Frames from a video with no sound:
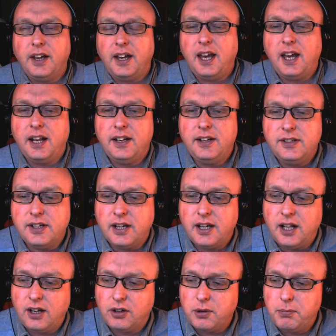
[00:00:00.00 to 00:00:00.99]
And
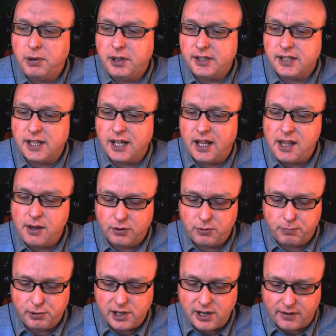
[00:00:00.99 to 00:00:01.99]
I completed that, and that
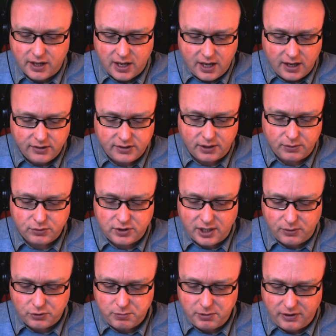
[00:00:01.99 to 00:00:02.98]
was brilliant. So
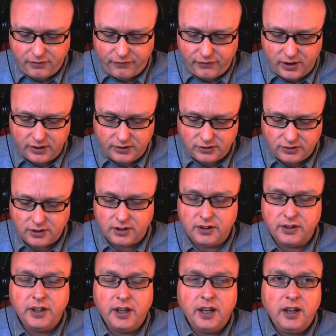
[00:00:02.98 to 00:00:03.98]
that was my first
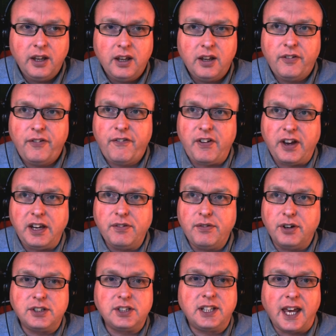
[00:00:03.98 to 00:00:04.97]

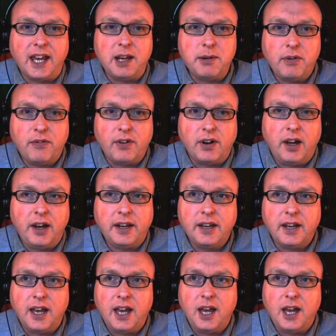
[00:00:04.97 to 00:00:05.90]
favourite game, if you like.